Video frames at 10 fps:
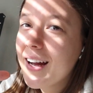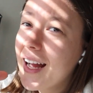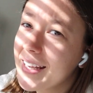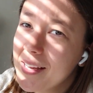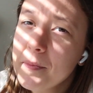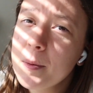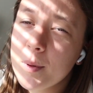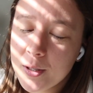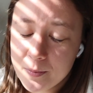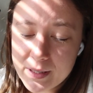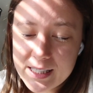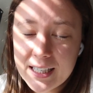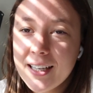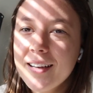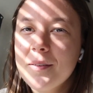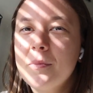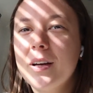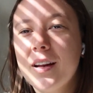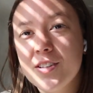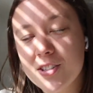I get people are busy,
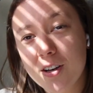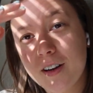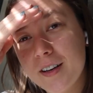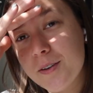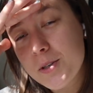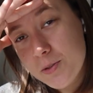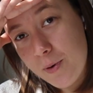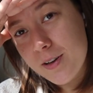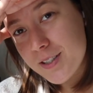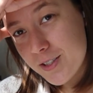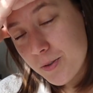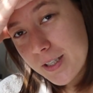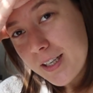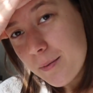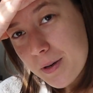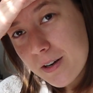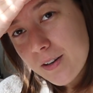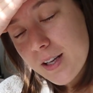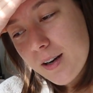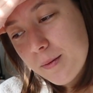but I just got a response to an
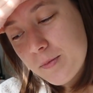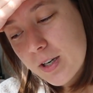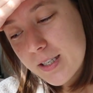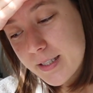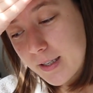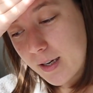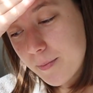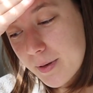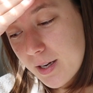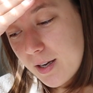email trying to set up